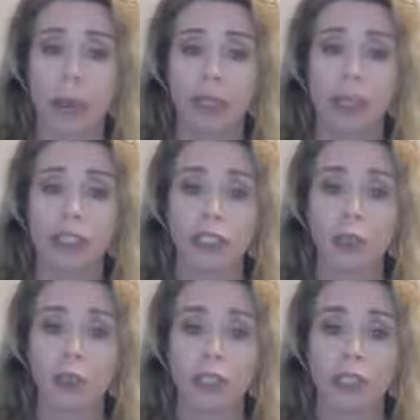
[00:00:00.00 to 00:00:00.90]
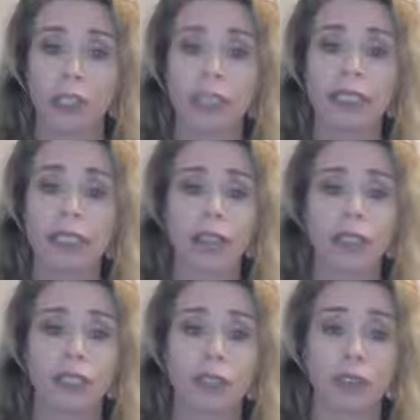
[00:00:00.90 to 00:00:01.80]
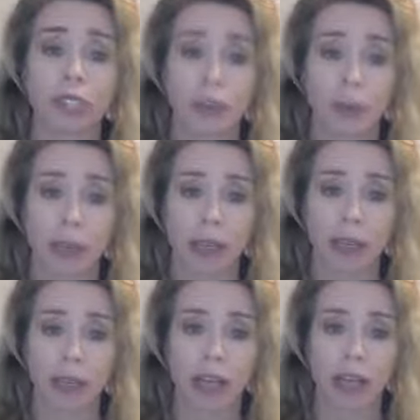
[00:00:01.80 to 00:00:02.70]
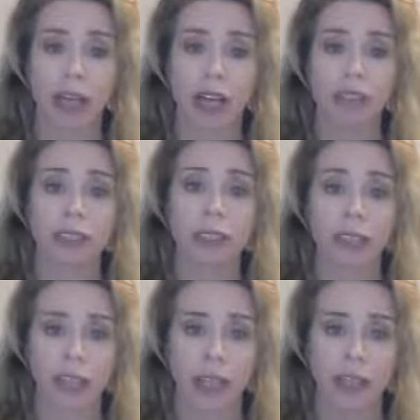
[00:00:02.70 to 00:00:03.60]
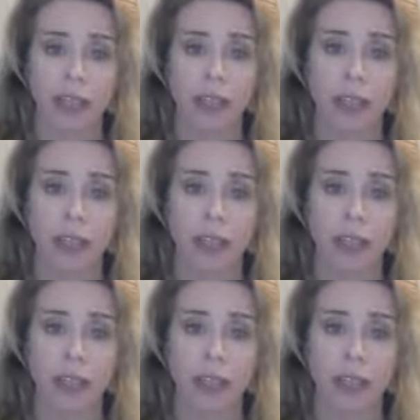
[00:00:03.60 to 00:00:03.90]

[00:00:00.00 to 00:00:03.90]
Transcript: but then 2% is every single year you're paying, and you're not seeing that.